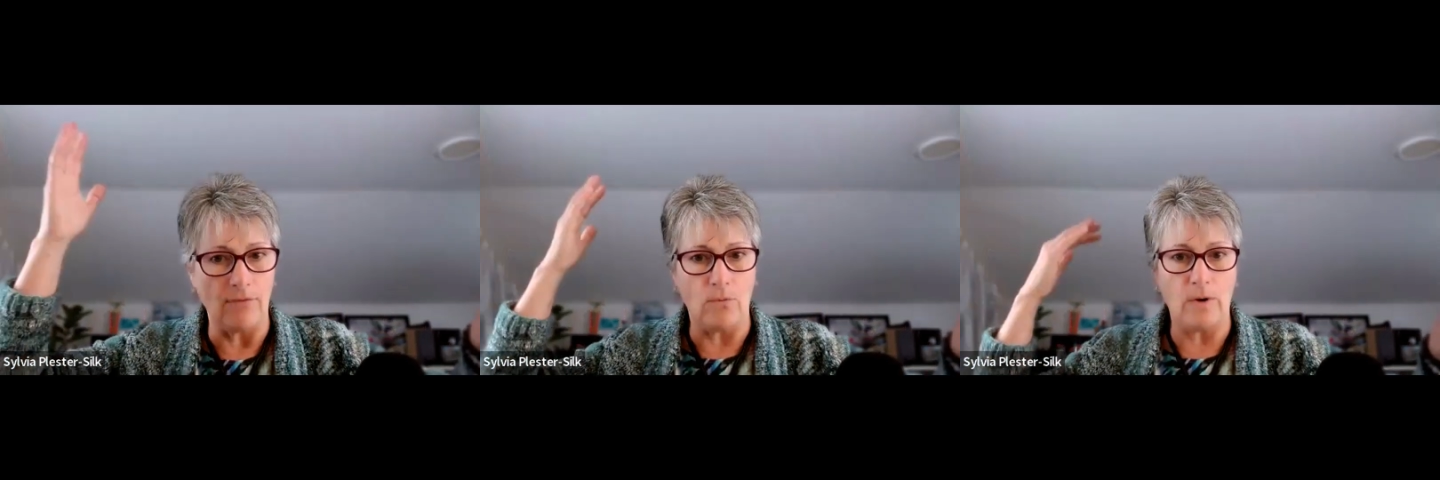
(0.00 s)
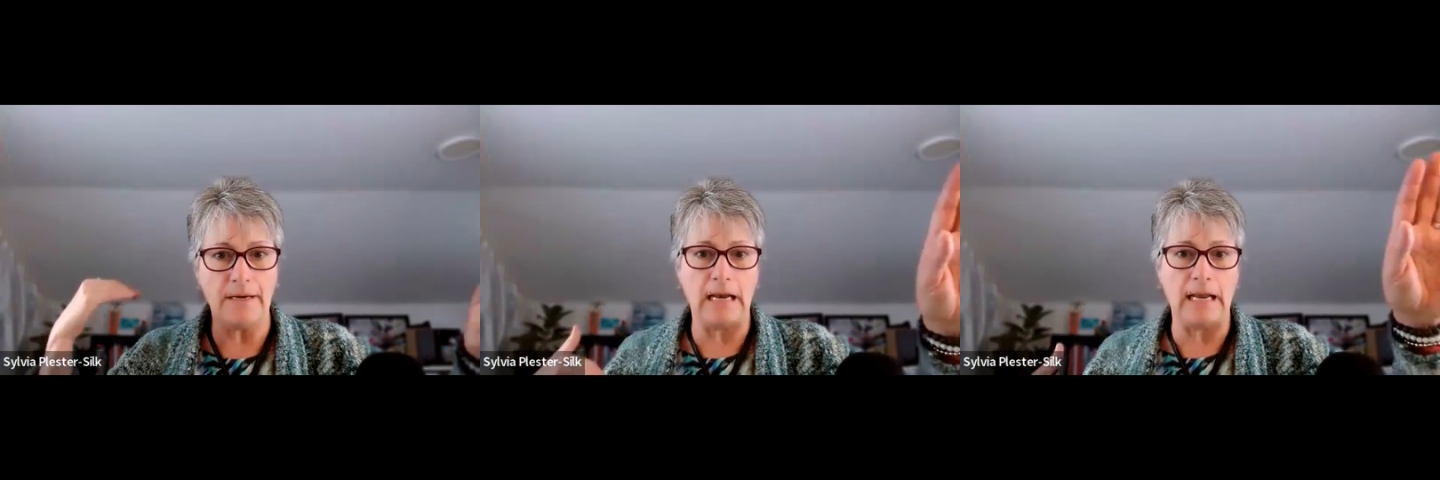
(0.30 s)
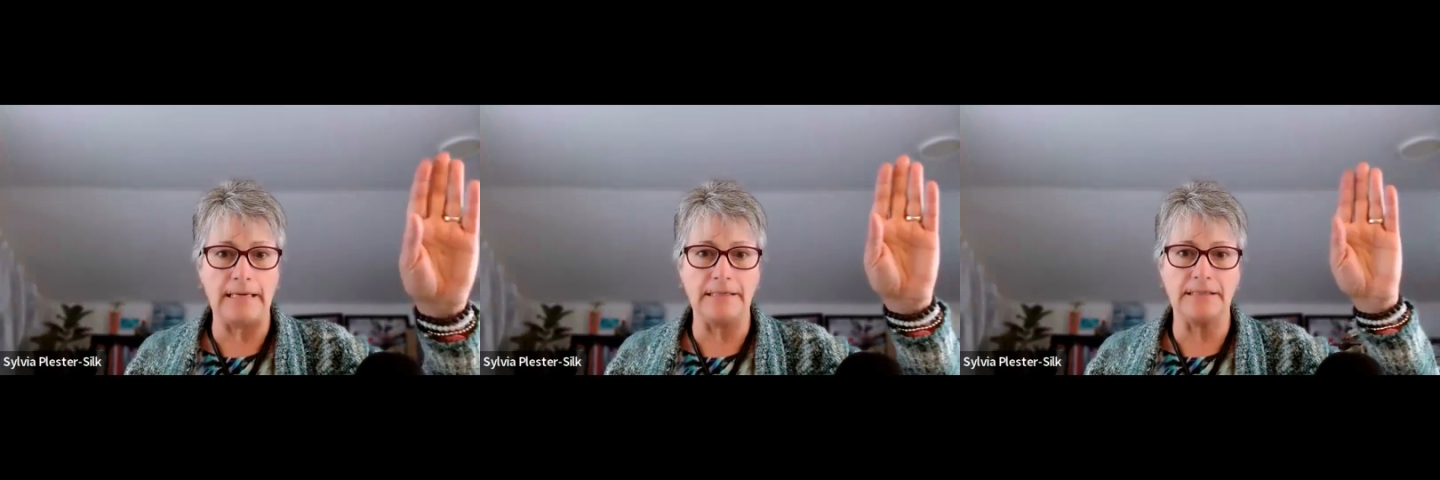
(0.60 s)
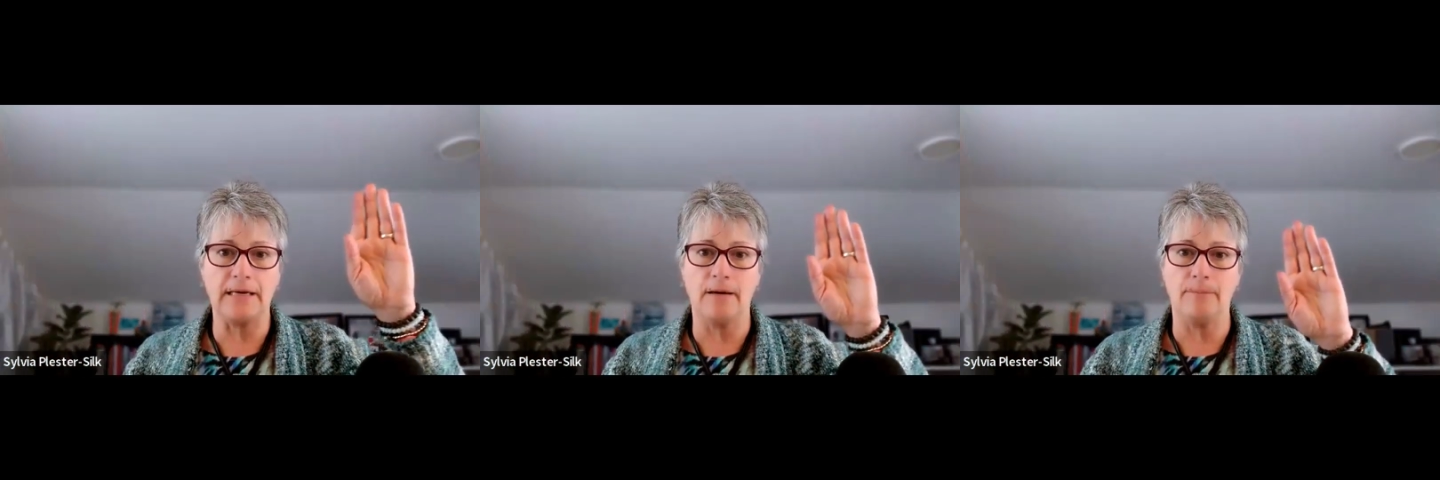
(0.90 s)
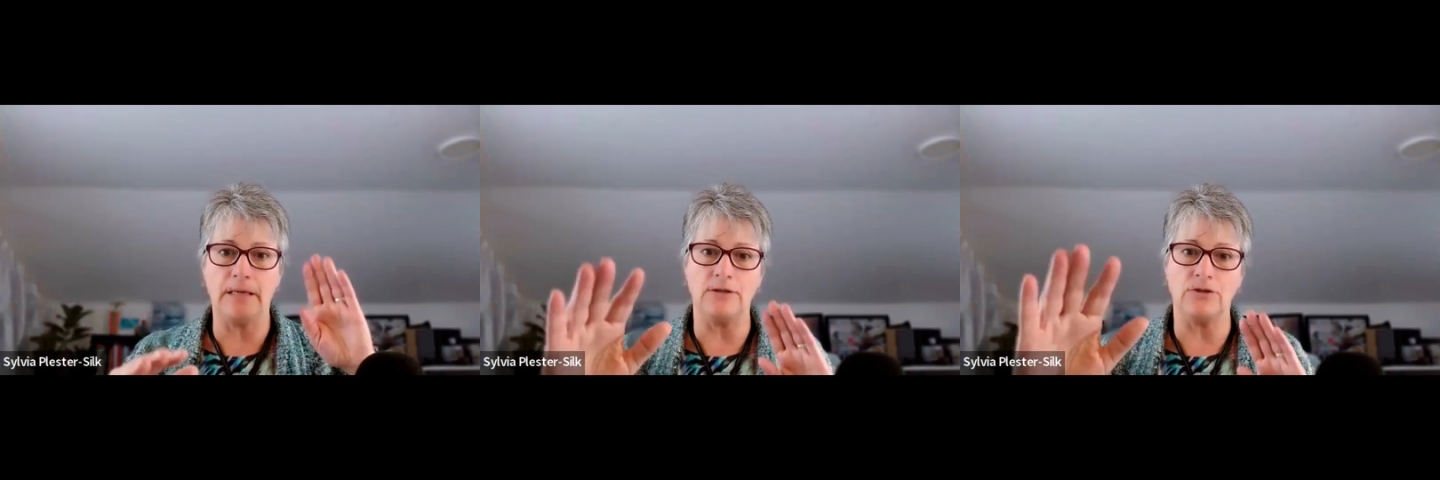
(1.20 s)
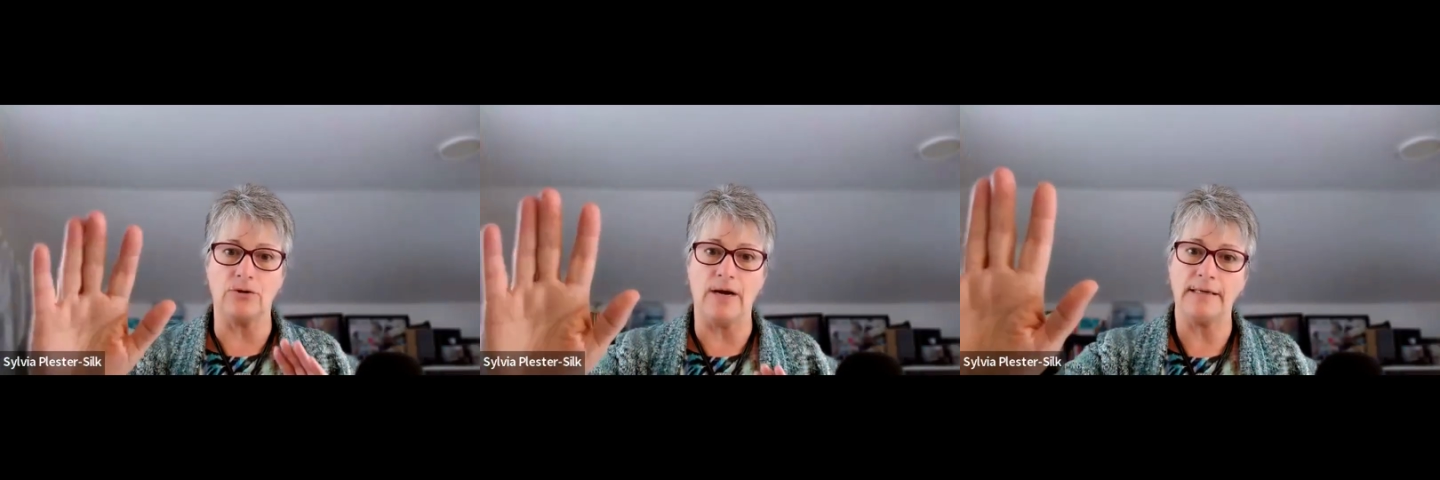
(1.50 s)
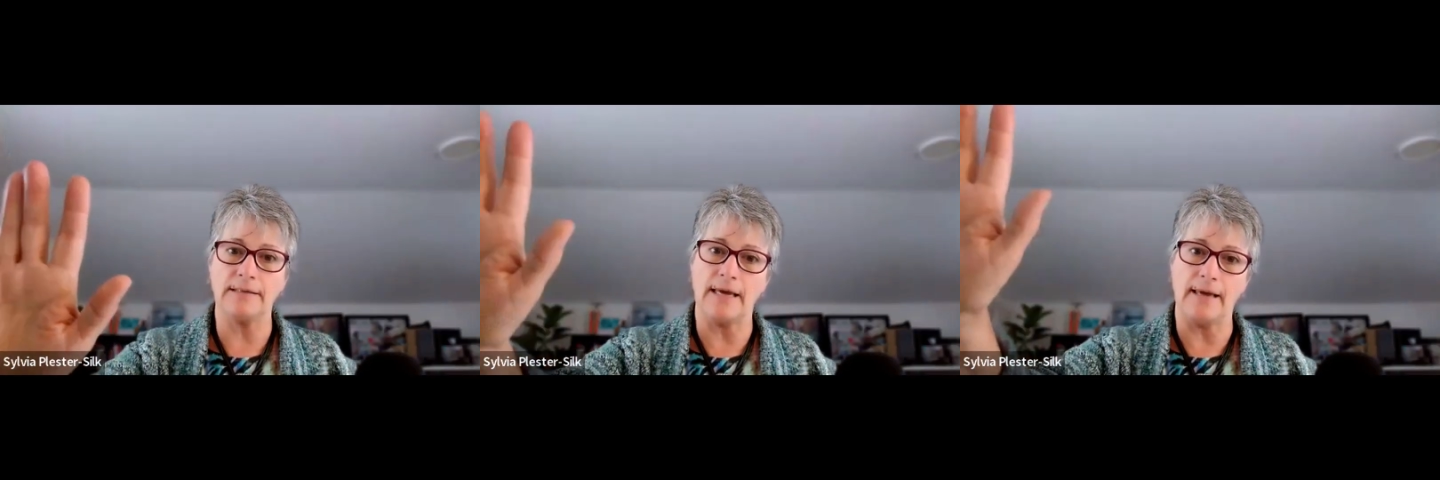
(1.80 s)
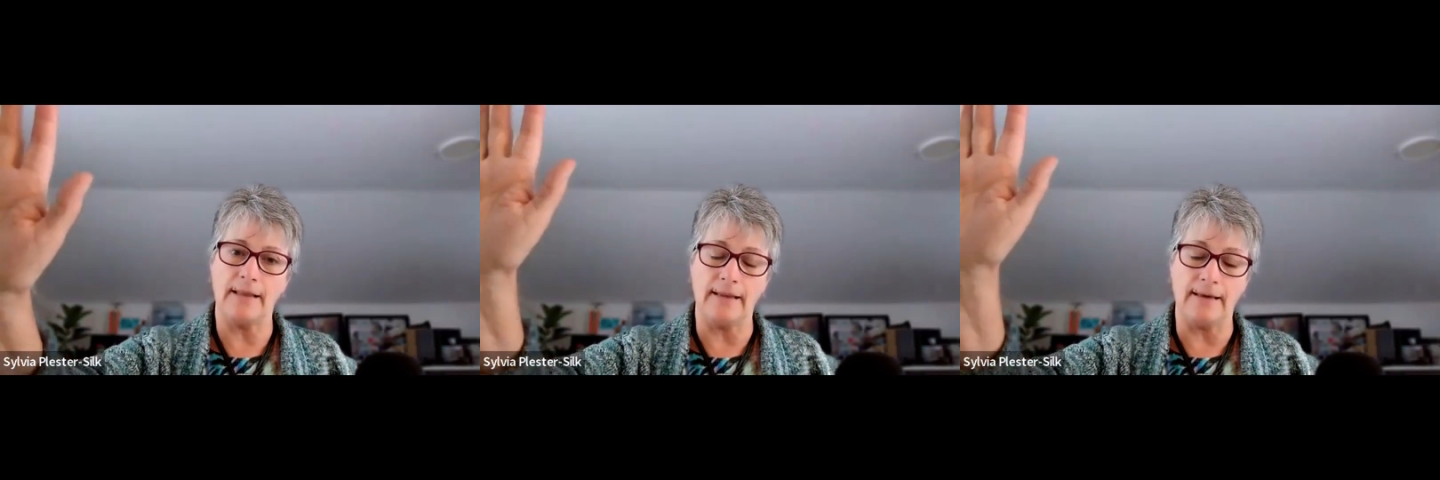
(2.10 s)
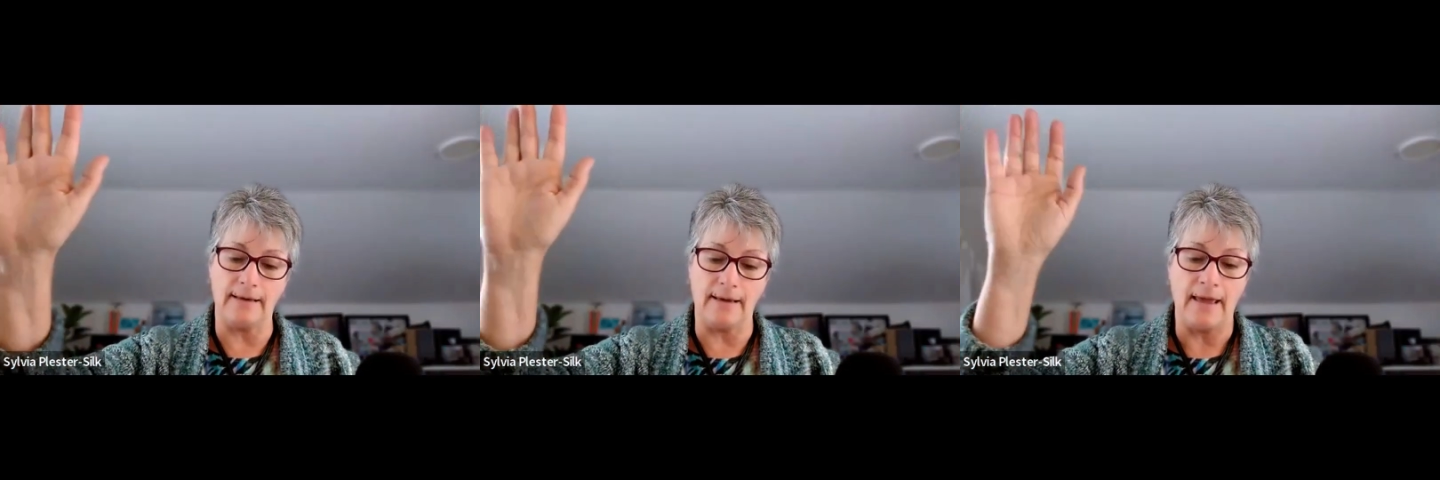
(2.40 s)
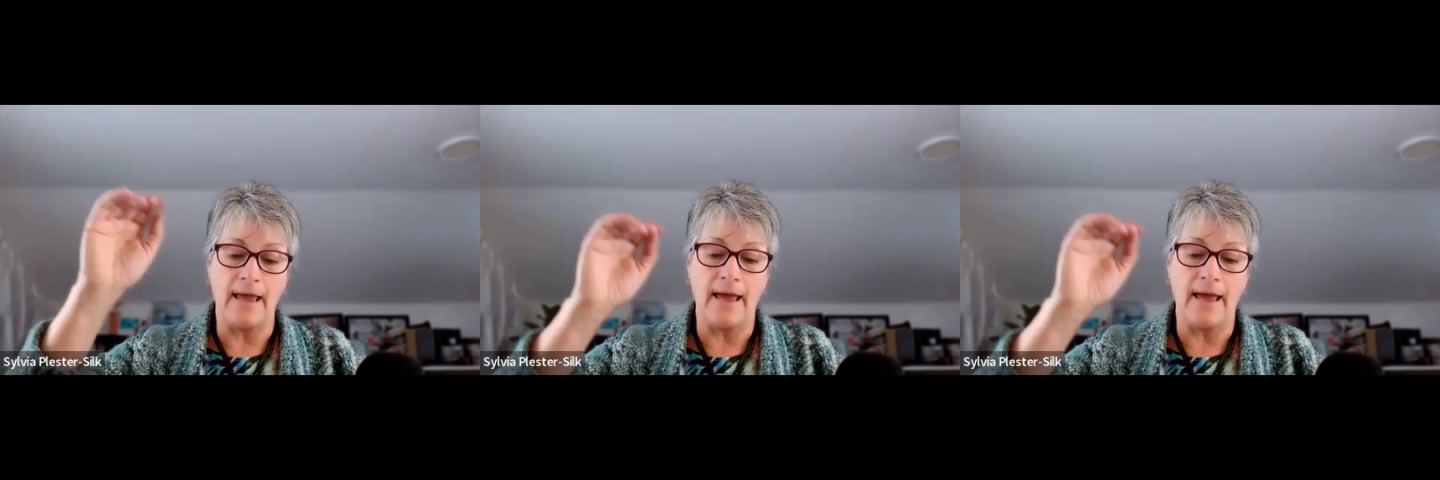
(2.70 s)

white out light to come in as you're exhaling